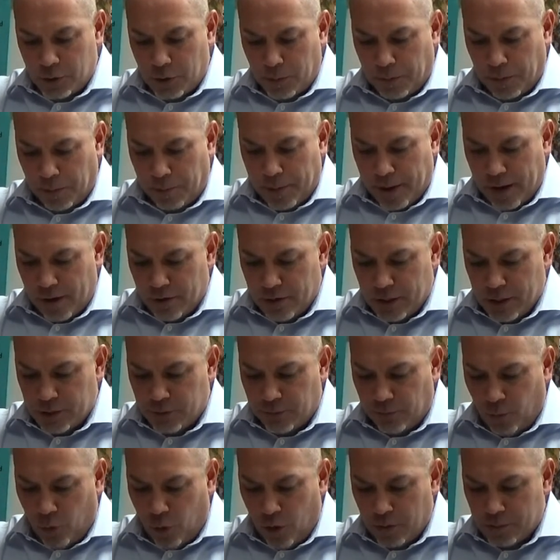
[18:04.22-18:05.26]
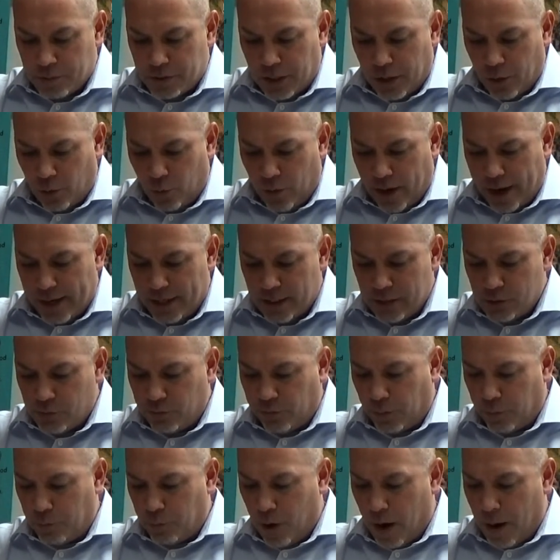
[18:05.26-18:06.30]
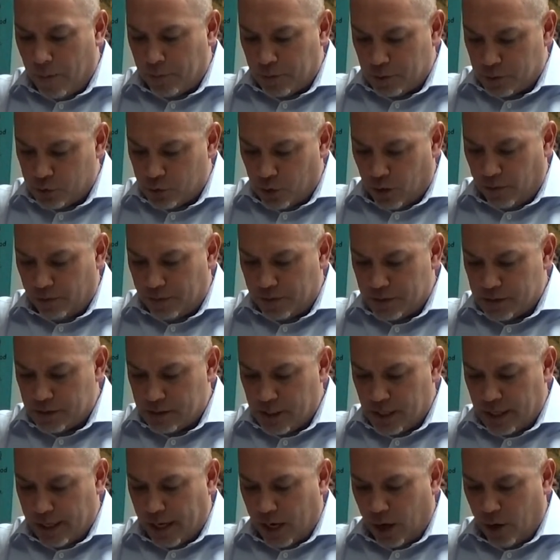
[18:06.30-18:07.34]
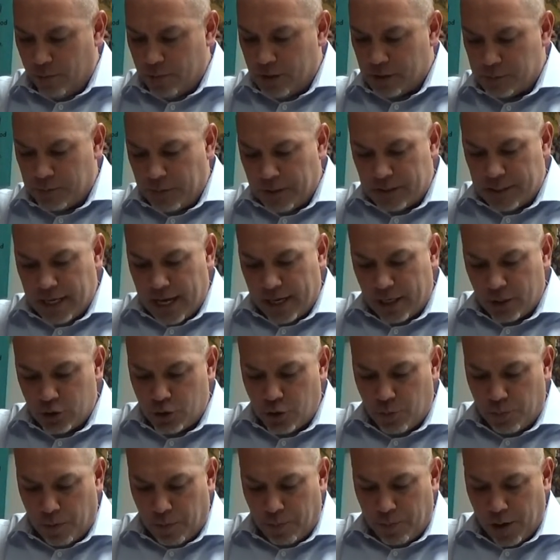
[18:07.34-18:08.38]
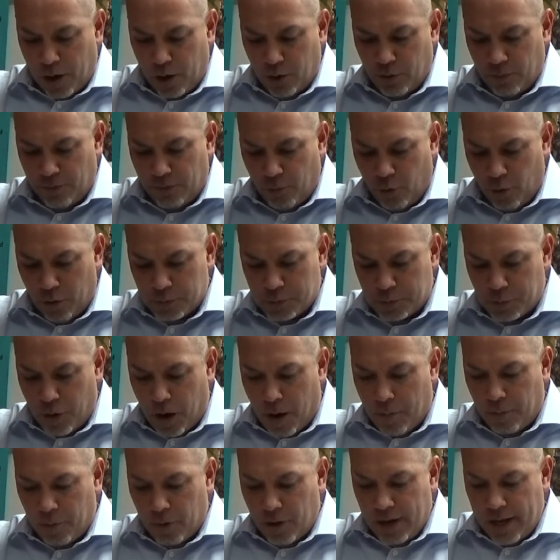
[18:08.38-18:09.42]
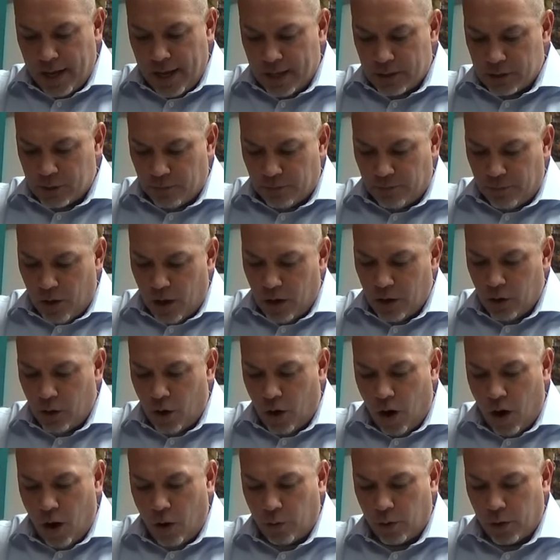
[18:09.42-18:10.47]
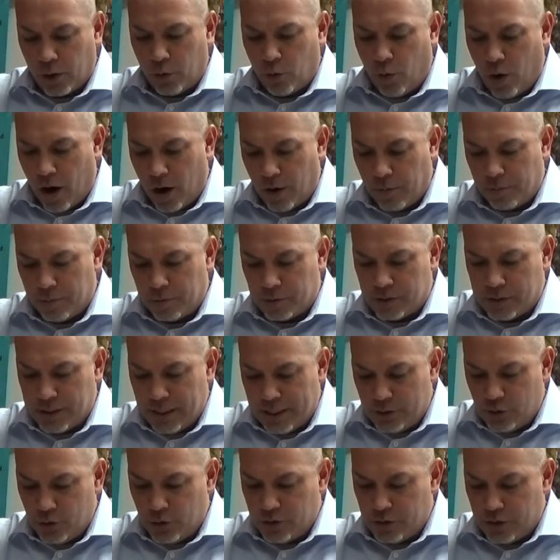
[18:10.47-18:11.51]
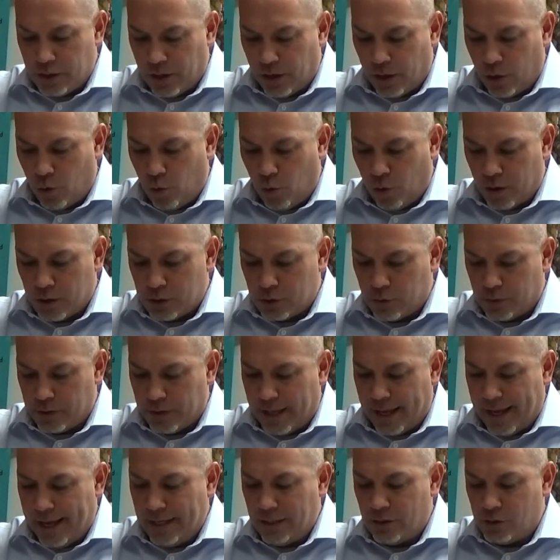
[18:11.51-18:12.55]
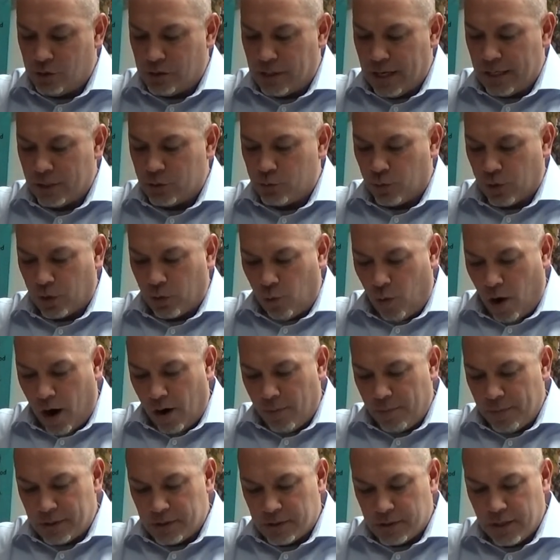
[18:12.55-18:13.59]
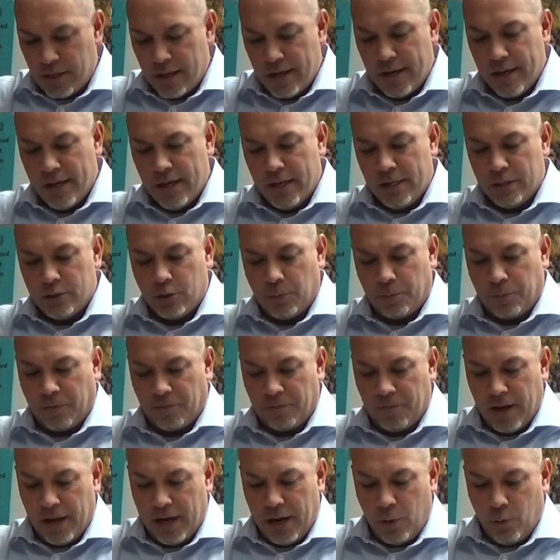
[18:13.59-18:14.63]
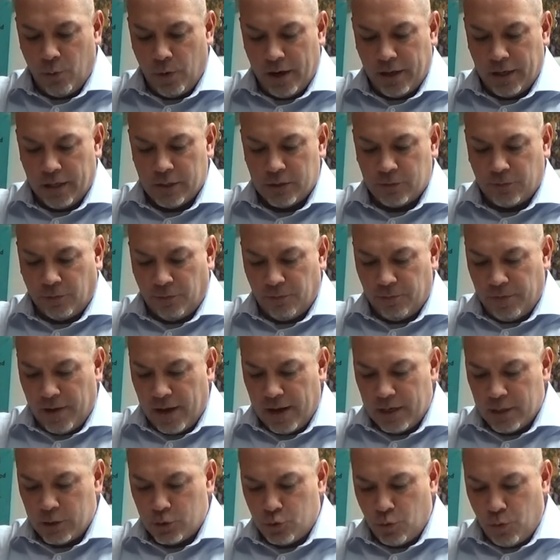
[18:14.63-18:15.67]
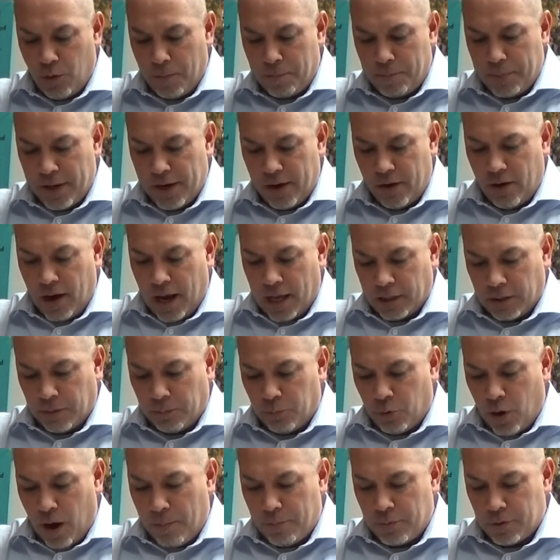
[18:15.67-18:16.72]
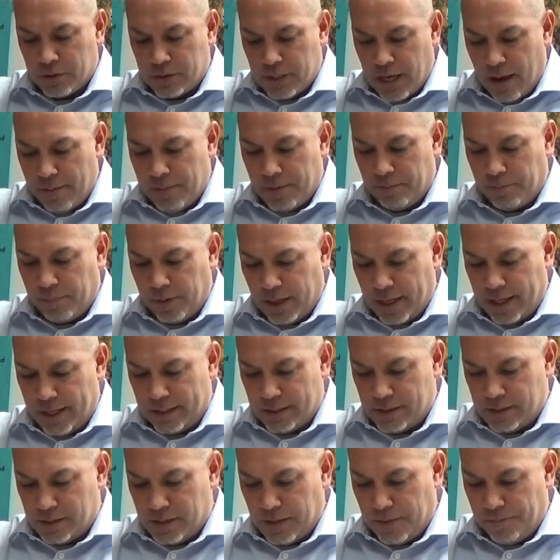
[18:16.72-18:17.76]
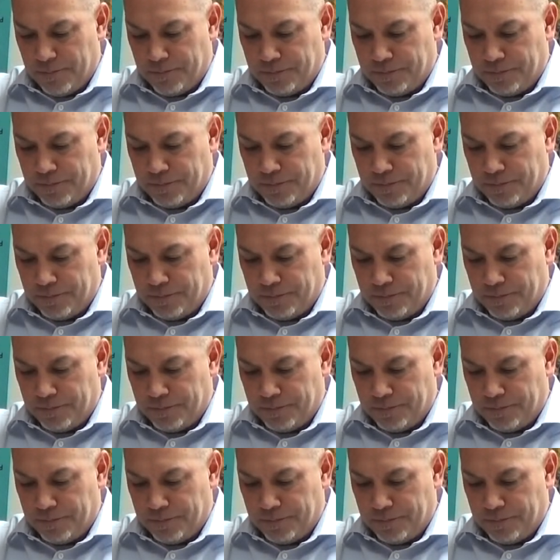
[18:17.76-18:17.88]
to prepare these forms and arrange for proper service. Care must be taken to prepare the forms properly and to follow all required procedures in accordance with each state's requirements to prevent a witness from failing to appear at the proper time and place.